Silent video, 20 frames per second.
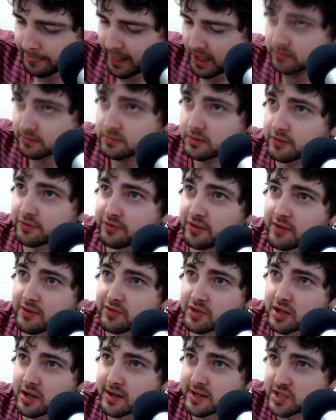I
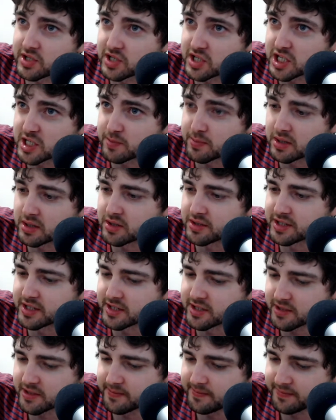forgot I just spit on
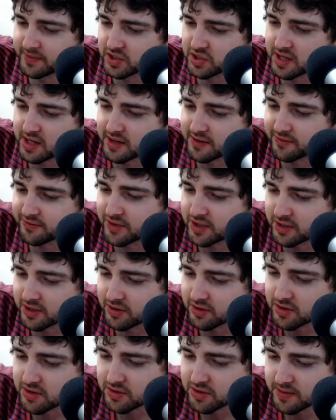this. It's kind of fucking
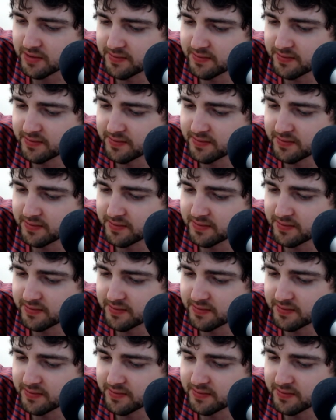gross.